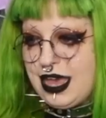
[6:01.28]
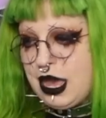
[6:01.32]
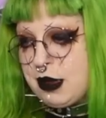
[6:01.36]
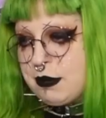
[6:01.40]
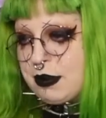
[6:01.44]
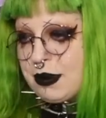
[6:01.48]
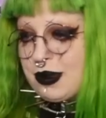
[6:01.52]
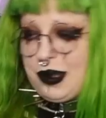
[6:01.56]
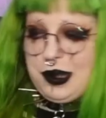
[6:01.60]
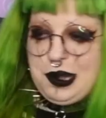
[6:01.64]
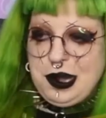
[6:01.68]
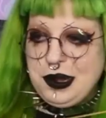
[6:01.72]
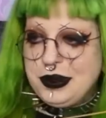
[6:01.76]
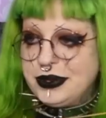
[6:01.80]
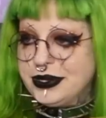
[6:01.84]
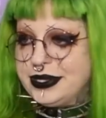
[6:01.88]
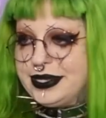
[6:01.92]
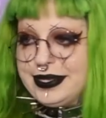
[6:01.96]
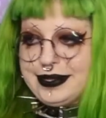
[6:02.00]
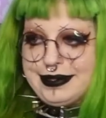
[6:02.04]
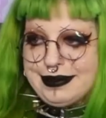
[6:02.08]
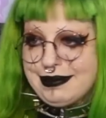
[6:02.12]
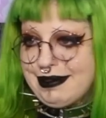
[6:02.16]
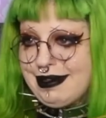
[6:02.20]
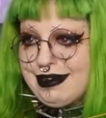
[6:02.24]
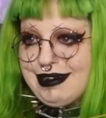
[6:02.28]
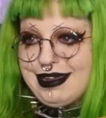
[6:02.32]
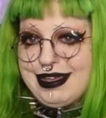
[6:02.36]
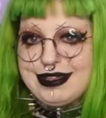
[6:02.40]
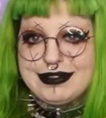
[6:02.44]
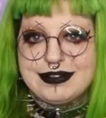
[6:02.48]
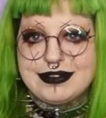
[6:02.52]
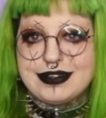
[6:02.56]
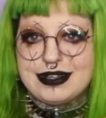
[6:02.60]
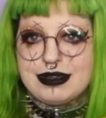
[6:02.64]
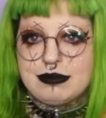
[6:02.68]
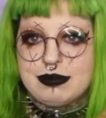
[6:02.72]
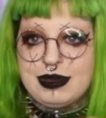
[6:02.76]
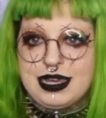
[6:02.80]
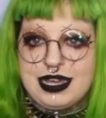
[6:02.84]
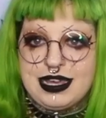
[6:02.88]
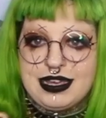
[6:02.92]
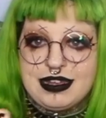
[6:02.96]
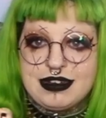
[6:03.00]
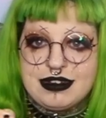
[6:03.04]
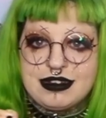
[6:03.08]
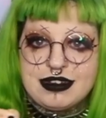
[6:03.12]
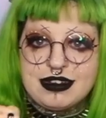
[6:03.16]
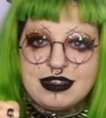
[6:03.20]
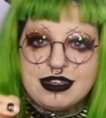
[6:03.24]
a broken elastic
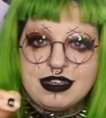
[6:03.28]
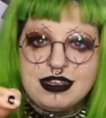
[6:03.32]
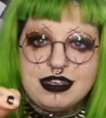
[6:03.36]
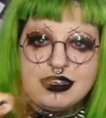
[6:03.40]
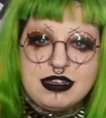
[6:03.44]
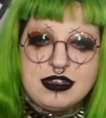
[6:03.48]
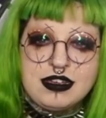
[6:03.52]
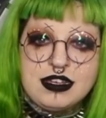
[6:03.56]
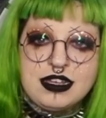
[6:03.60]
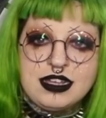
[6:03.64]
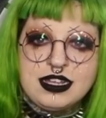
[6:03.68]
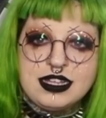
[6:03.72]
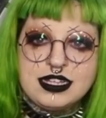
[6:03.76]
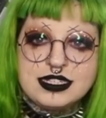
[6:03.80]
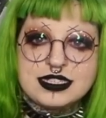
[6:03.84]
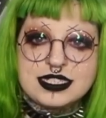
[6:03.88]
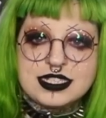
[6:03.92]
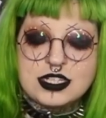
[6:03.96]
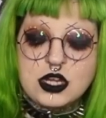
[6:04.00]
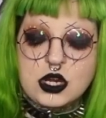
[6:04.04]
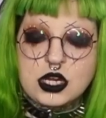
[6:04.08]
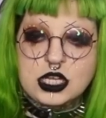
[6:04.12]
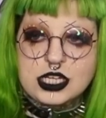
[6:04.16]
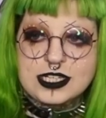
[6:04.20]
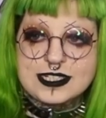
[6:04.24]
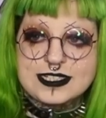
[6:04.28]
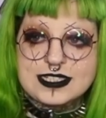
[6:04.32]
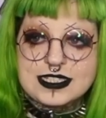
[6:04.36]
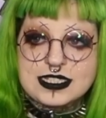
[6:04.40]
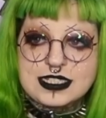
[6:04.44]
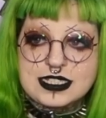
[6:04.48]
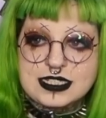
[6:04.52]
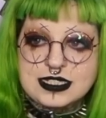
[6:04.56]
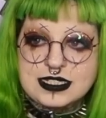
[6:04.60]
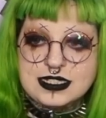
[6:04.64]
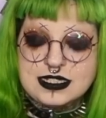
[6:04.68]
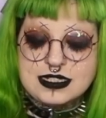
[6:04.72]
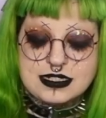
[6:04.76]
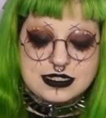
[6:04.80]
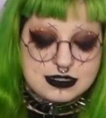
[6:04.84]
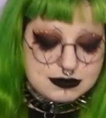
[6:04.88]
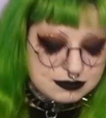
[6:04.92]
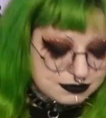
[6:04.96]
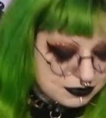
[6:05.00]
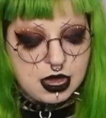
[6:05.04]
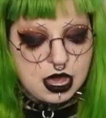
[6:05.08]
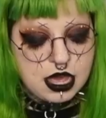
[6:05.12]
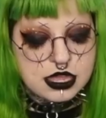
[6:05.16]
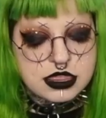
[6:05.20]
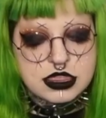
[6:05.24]
band. It's not a good start.
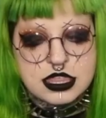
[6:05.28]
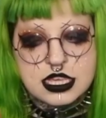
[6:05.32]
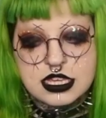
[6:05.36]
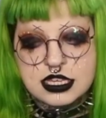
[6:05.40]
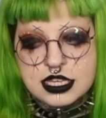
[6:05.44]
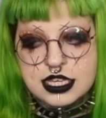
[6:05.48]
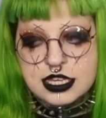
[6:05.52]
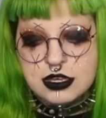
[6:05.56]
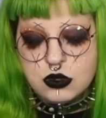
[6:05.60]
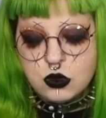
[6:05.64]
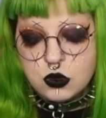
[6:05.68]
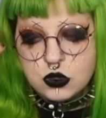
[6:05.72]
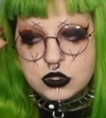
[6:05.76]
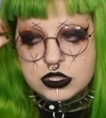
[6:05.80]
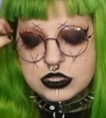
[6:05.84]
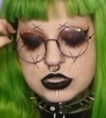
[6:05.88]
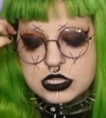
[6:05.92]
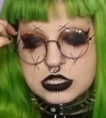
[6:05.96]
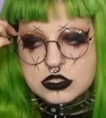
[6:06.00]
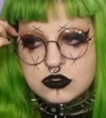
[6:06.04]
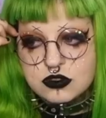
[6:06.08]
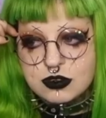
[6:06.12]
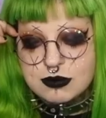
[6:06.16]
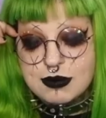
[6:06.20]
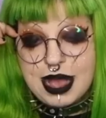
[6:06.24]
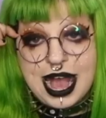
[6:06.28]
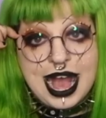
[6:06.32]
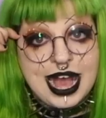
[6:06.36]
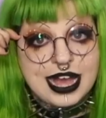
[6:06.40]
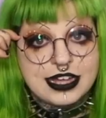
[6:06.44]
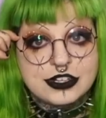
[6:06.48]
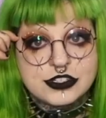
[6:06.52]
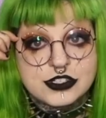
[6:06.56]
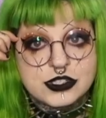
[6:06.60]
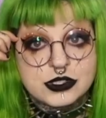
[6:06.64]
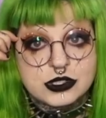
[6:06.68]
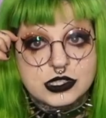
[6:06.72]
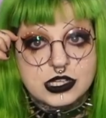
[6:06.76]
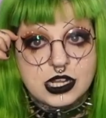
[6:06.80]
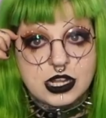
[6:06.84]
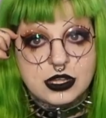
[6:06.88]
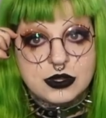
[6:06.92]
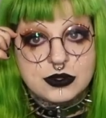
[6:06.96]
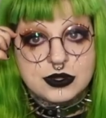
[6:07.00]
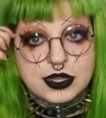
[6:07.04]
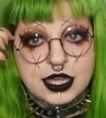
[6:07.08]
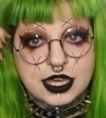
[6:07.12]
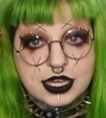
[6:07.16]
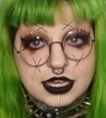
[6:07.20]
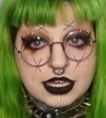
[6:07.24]
I think he ordered these from Attitude
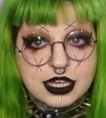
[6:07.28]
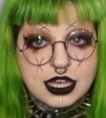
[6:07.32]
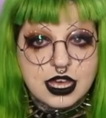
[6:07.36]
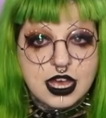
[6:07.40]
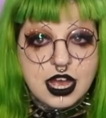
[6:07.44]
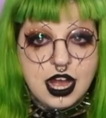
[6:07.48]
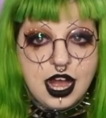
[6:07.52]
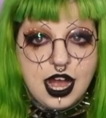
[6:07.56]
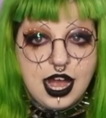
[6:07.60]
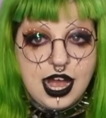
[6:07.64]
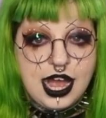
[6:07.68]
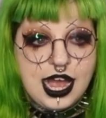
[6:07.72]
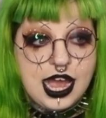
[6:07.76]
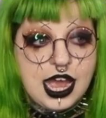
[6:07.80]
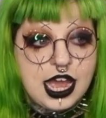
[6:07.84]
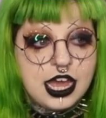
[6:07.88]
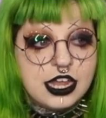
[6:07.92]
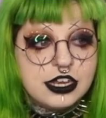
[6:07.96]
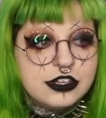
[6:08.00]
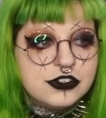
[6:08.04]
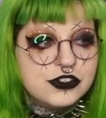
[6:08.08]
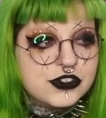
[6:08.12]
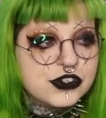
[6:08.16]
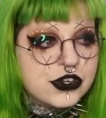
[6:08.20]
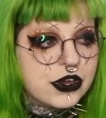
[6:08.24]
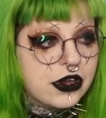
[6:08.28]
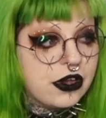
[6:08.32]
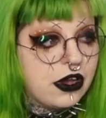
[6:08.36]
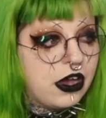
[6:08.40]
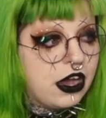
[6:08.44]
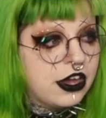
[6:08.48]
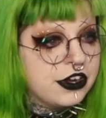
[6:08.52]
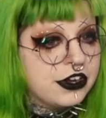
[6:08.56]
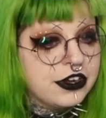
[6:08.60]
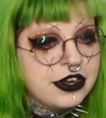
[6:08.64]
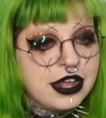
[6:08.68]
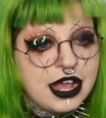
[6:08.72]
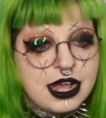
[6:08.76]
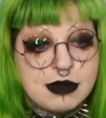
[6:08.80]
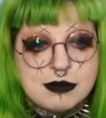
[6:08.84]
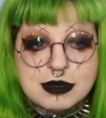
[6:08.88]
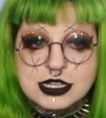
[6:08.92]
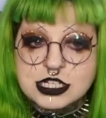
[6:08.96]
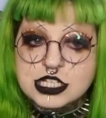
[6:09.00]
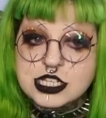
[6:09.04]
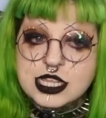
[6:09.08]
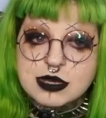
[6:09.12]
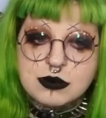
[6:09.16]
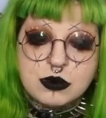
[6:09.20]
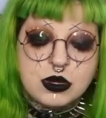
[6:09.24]
Clothing and I don't know how
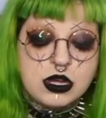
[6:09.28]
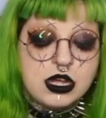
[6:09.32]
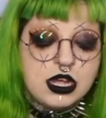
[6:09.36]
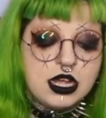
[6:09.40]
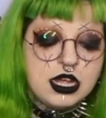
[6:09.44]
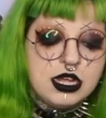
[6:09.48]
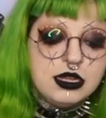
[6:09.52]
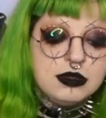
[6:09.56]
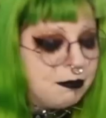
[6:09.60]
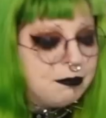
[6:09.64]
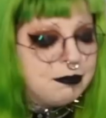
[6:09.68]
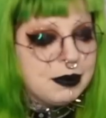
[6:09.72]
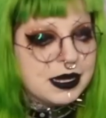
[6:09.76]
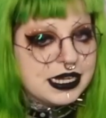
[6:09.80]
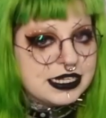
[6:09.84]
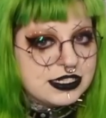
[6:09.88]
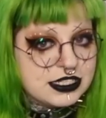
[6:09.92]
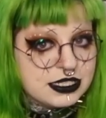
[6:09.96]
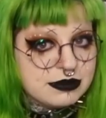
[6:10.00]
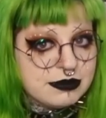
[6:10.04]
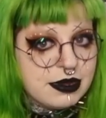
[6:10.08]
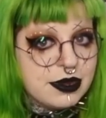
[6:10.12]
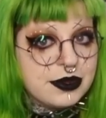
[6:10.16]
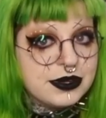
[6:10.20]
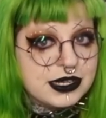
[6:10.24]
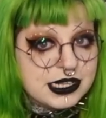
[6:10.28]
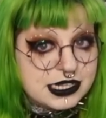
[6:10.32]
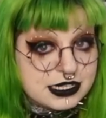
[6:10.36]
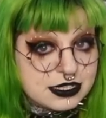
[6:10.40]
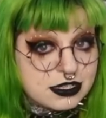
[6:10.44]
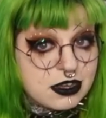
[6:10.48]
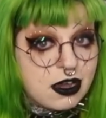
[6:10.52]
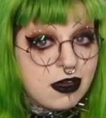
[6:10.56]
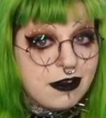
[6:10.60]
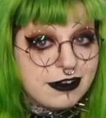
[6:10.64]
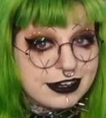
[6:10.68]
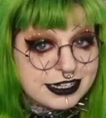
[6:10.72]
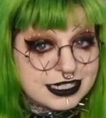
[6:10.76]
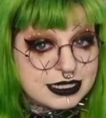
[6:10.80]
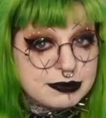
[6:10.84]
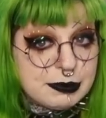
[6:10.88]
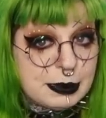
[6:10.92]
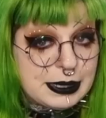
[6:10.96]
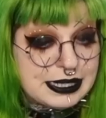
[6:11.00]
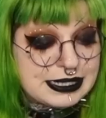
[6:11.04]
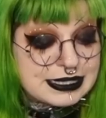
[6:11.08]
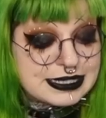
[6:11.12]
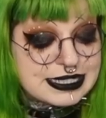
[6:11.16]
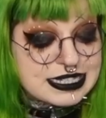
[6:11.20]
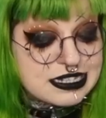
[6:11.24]
much they were, but demonias are
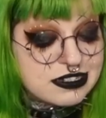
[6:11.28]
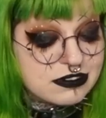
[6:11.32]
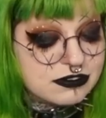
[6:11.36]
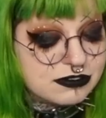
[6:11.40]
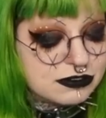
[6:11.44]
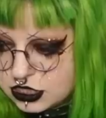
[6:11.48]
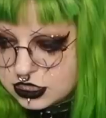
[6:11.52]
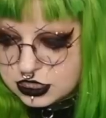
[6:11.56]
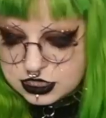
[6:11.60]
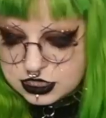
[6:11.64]
expensive.